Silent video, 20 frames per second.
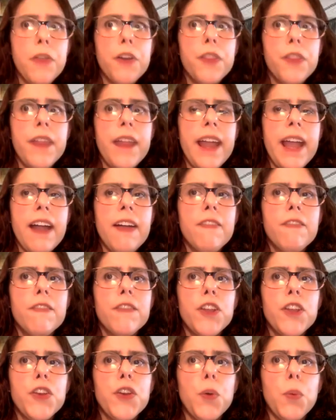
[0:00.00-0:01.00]
they have,
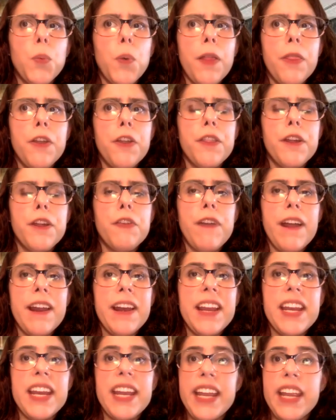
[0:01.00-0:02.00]
whether they're
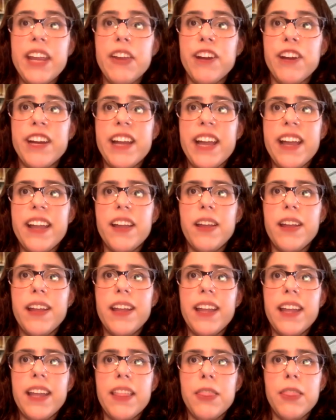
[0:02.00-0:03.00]
ready to hear it
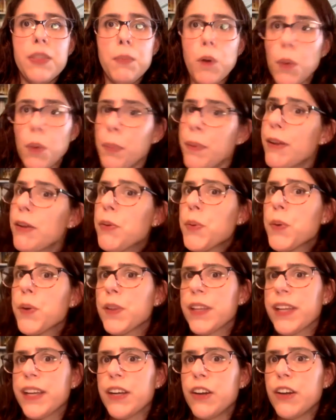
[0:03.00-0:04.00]
in the moment or
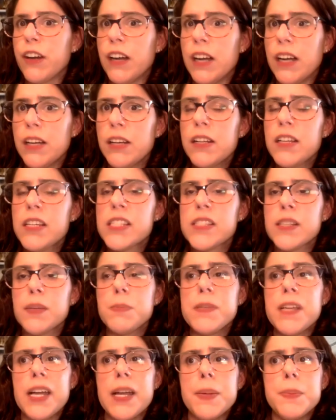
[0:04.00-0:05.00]
later on, because
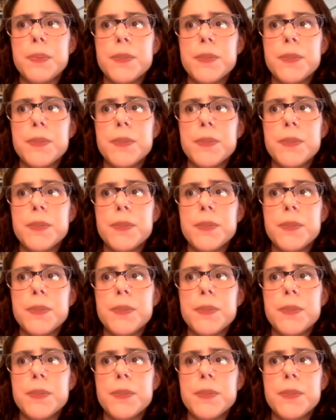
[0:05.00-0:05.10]
sometimes,